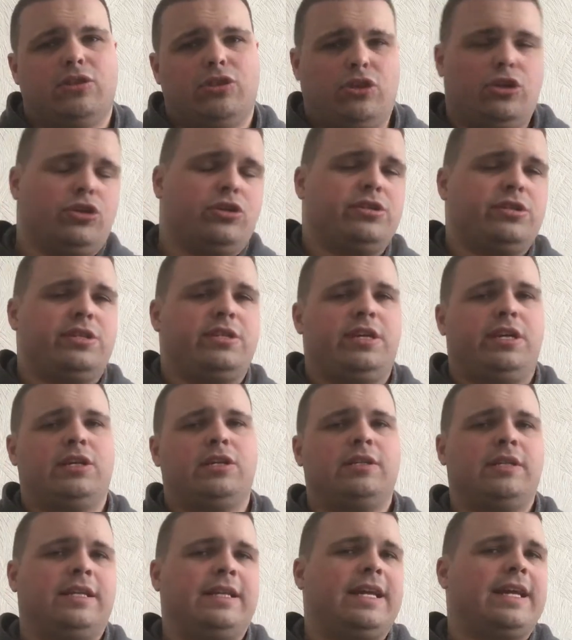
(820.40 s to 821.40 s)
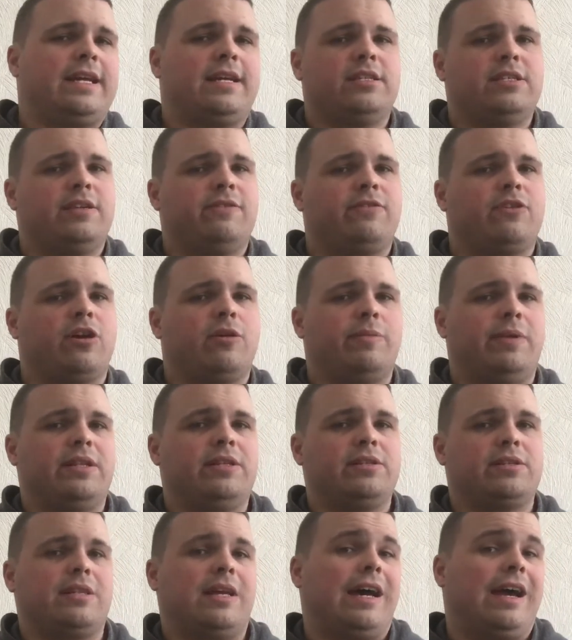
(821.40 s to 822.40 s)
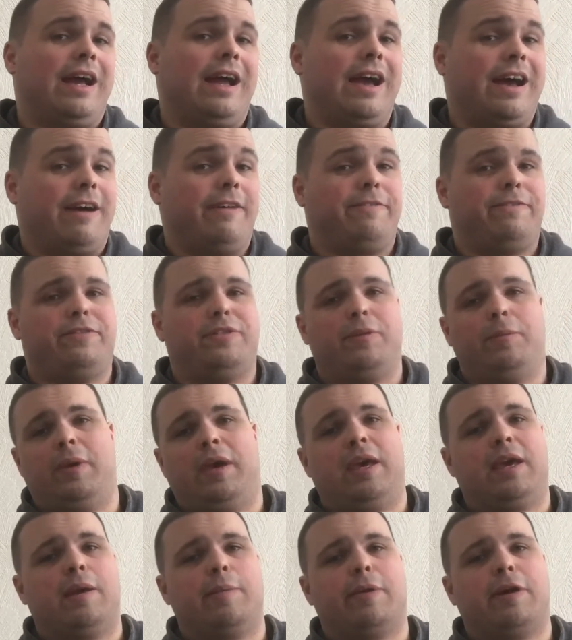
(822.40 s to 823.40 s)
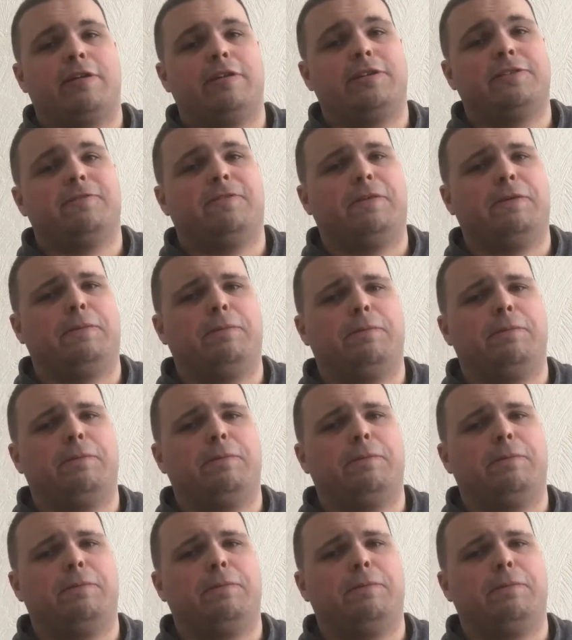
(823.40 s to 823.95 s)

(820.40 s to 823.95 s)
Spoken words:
those are the only negative comments that I have to make about this film.